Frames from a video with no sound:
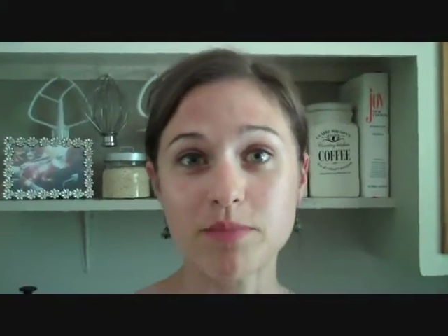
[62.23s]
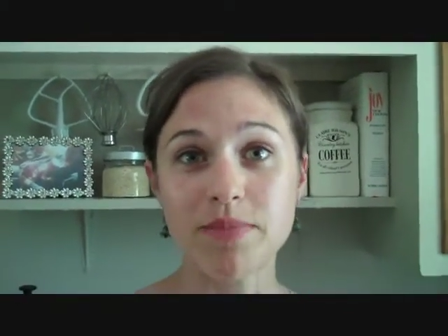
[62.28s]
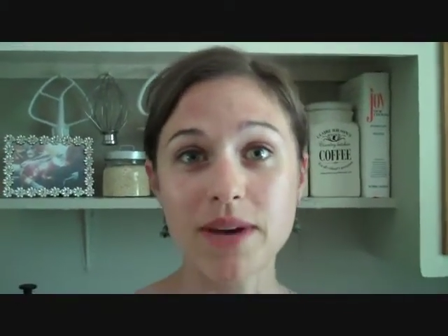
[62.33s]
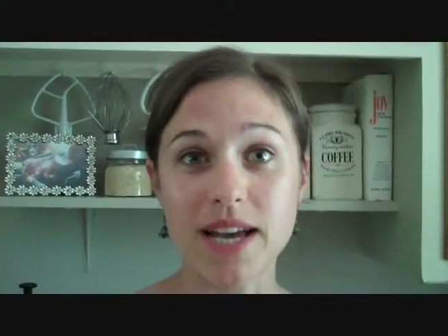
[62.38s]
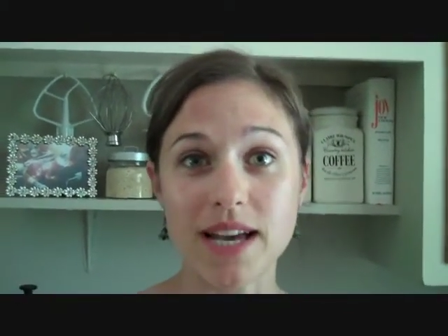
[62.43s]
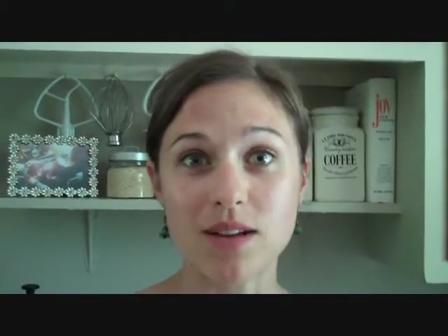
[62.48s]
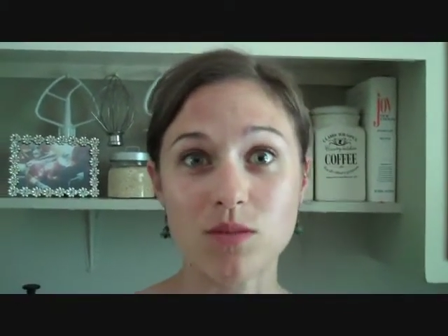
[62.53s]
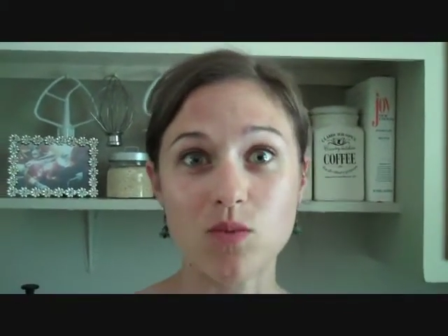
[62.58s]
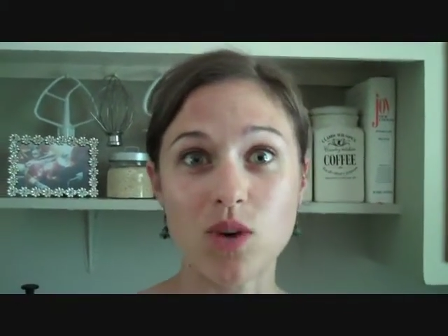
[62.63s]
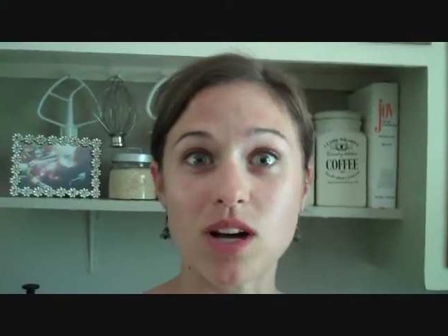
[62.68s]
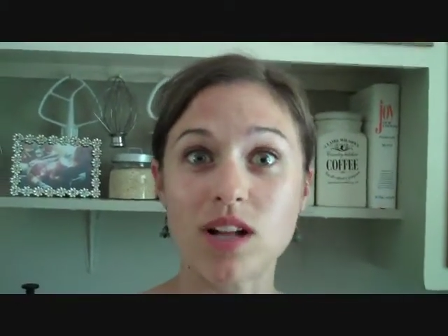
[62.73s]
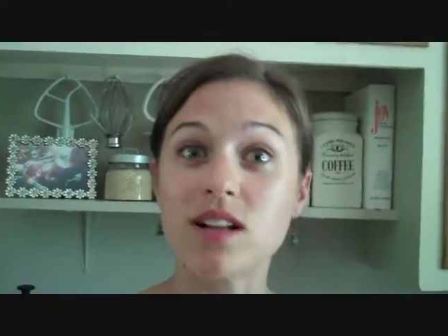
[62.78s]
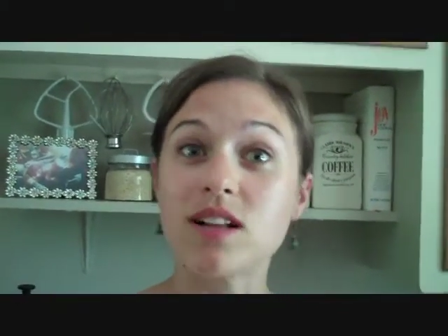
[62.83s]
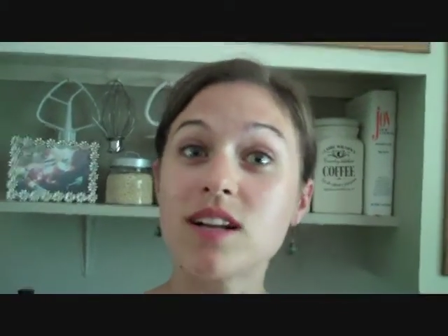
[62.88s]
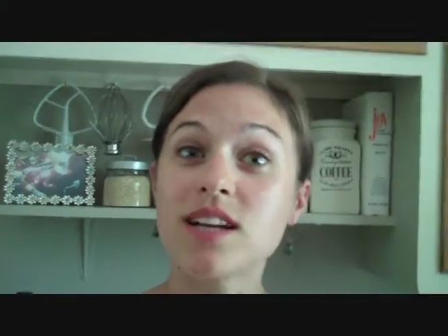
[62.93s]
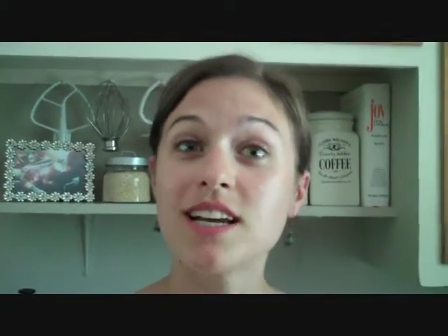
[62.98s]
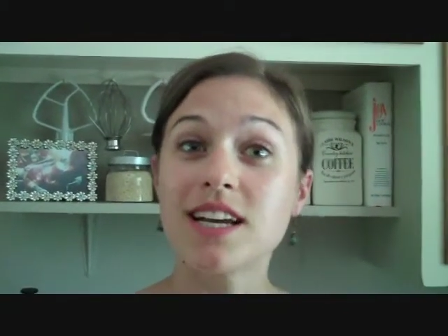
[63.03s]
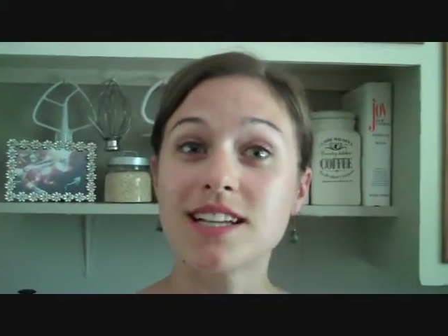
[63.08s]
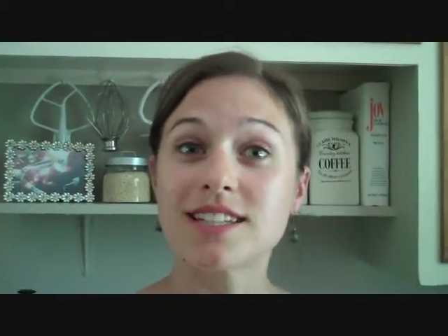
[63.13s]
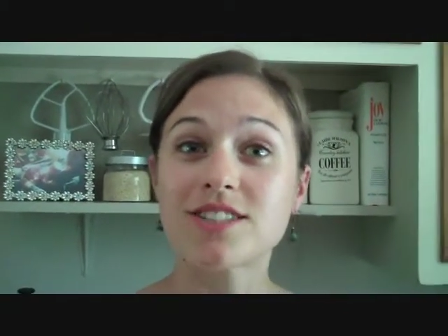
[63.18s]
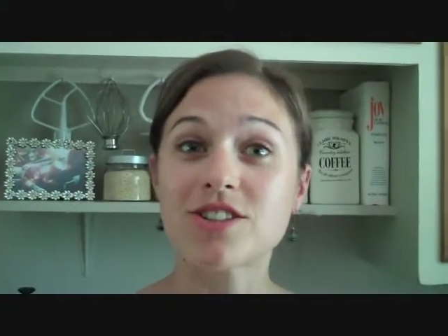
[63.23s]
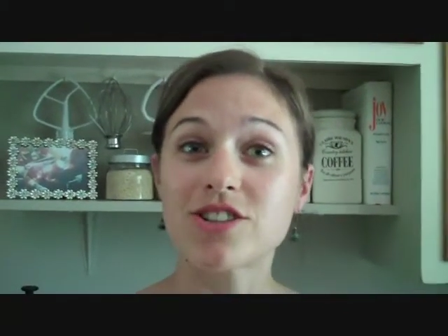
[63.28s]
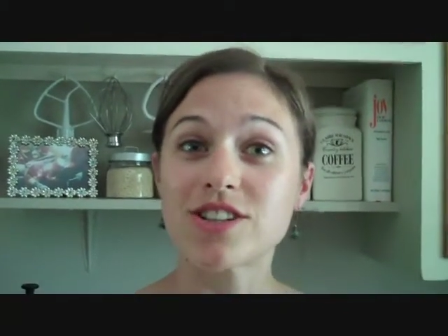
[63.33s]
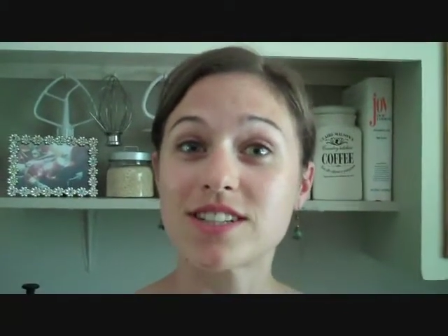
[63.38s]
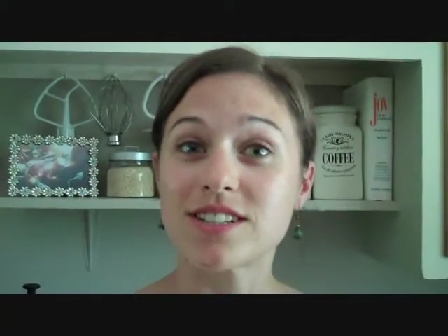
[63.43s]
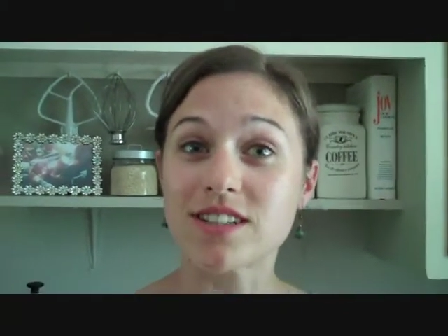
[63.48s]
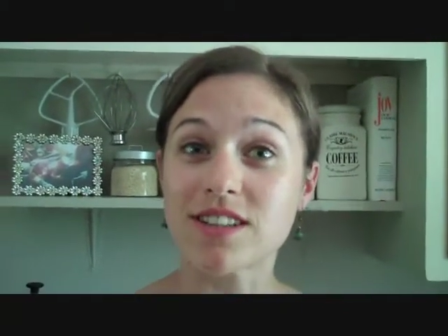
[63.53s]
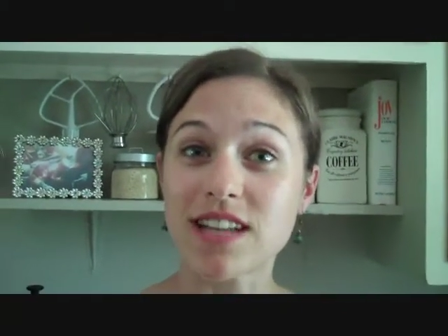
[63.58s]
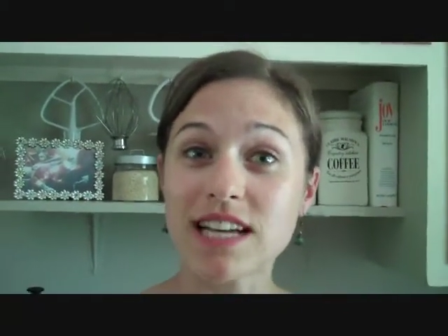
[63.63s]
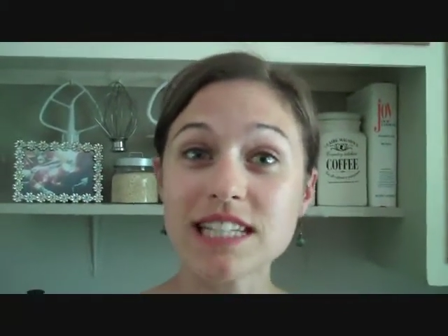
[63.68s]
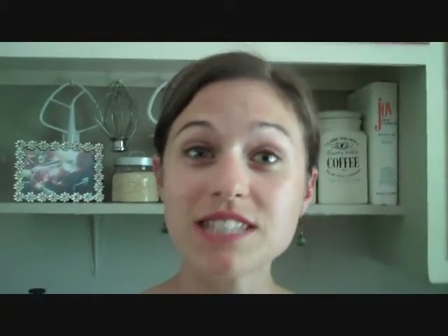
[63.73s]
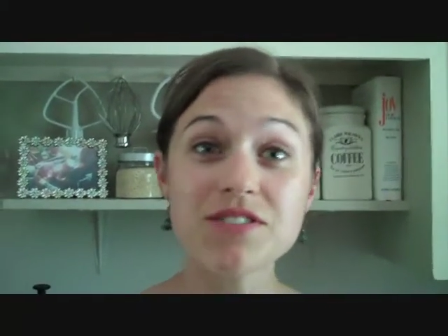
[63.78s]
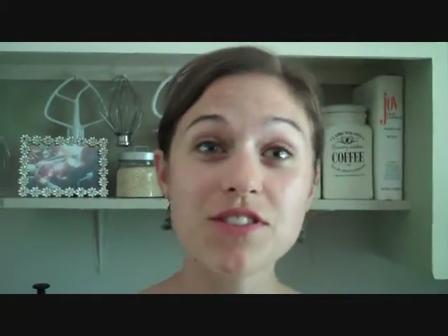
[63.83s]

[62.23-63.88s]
bed. Well, it's turned into less